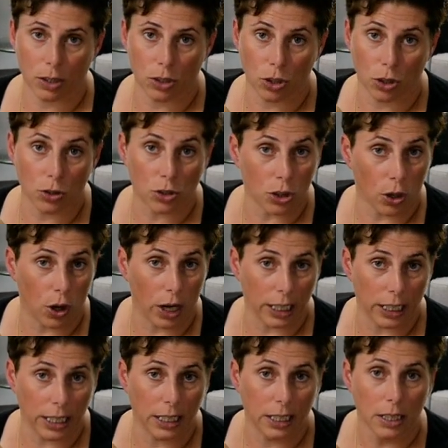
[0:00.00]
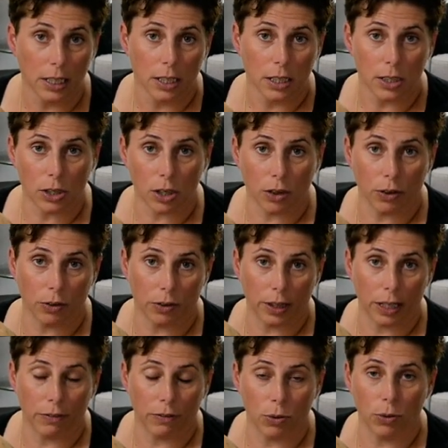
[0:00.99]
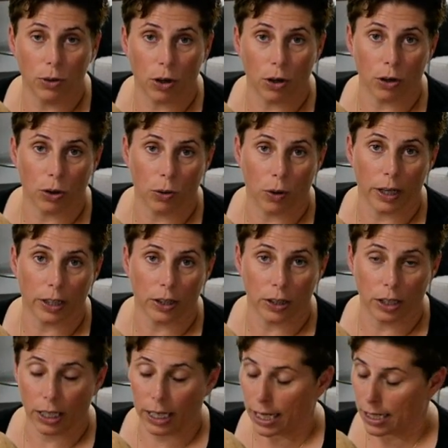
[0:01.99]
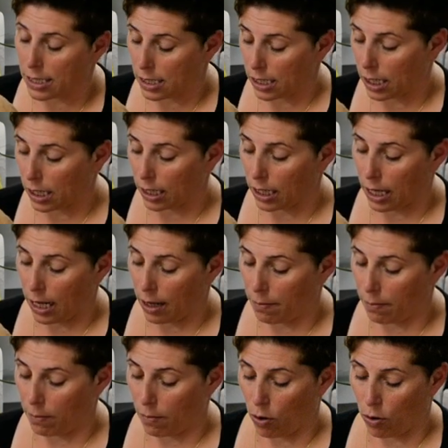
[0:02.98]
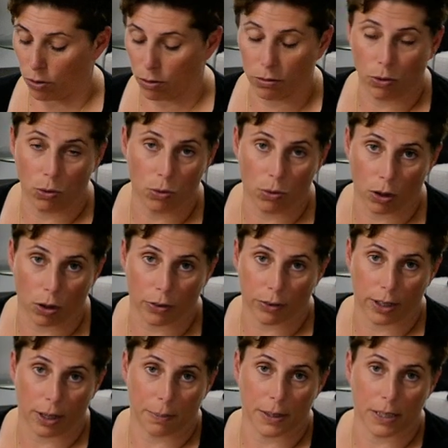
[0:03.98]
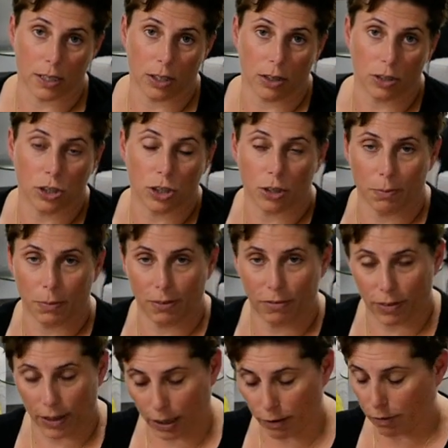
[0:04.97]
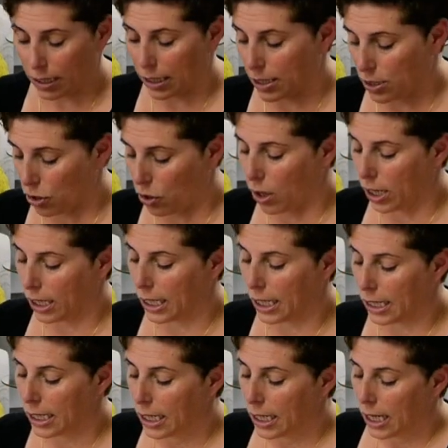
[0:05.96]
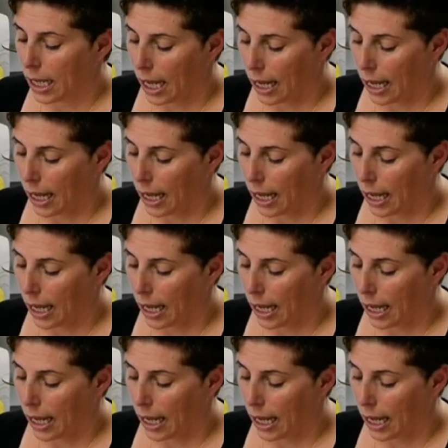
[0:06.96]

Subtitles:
tightly, so they've all got quite good elastic on all cloth nappies, so they shouldn't be fitting really tightly,